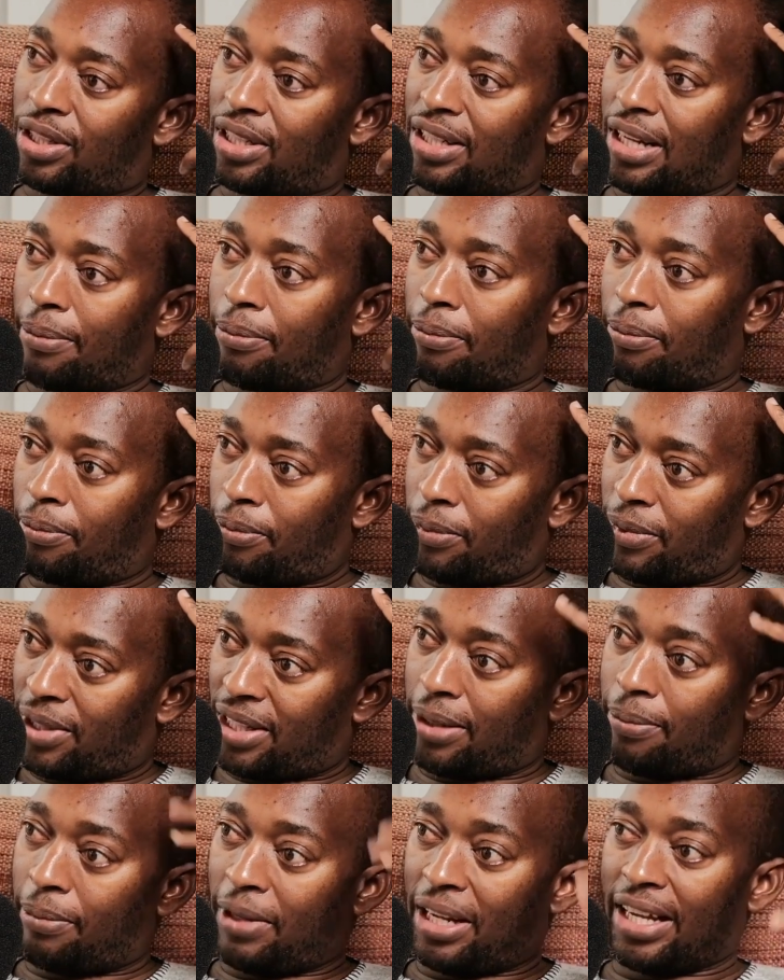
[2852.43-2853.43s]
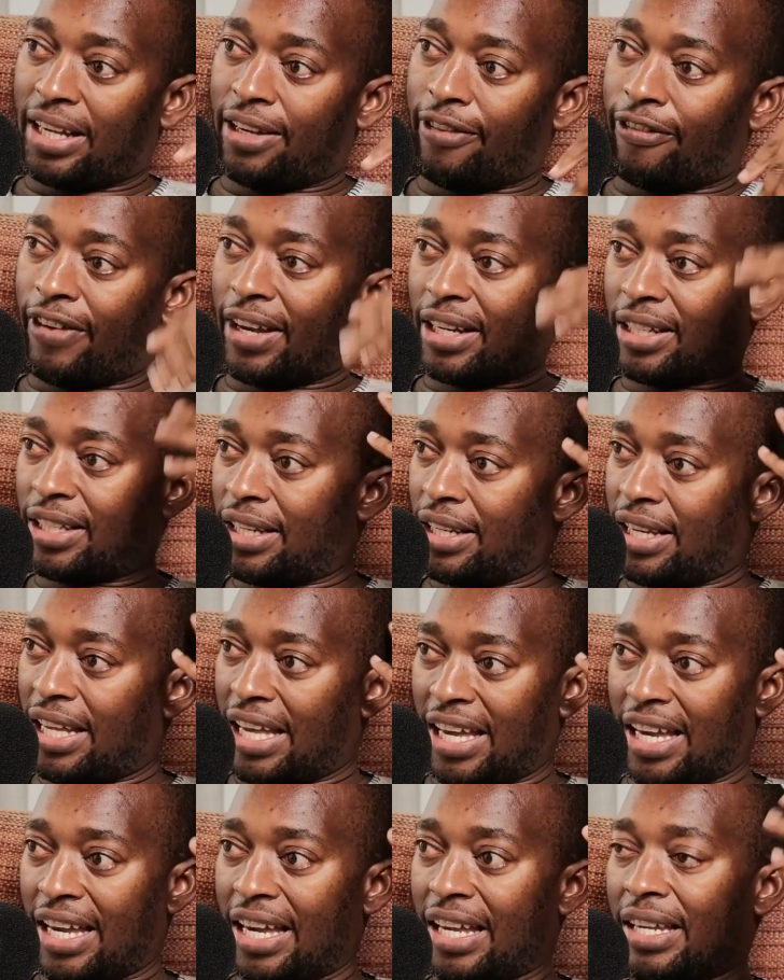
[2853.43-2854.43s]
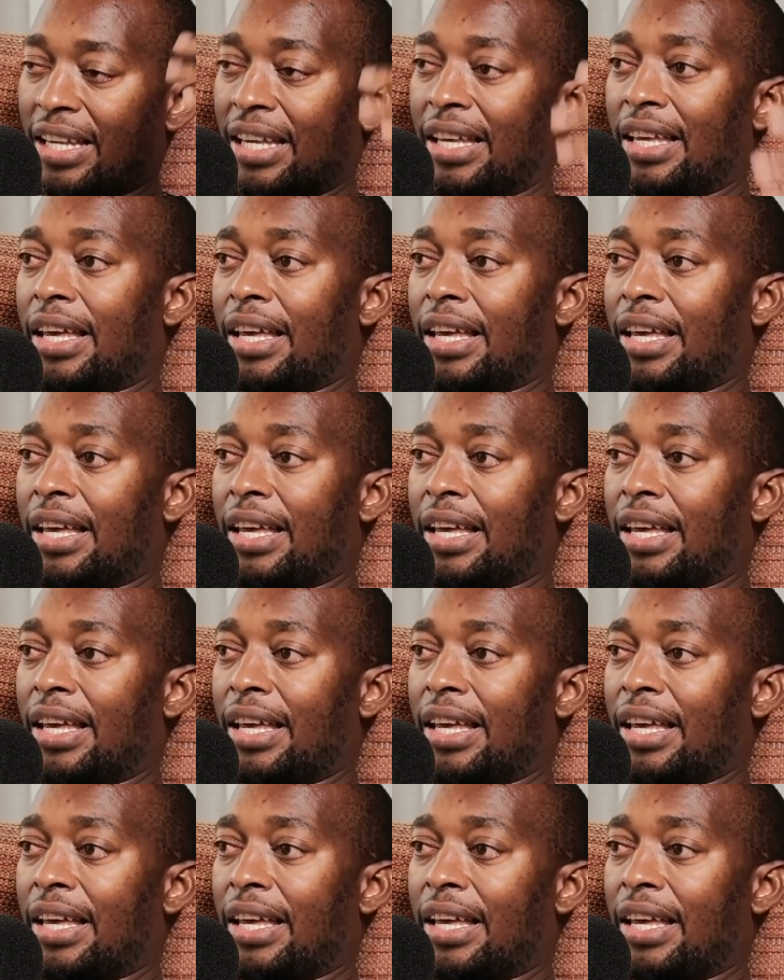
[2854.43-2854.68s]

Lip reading: some similar effect in the head,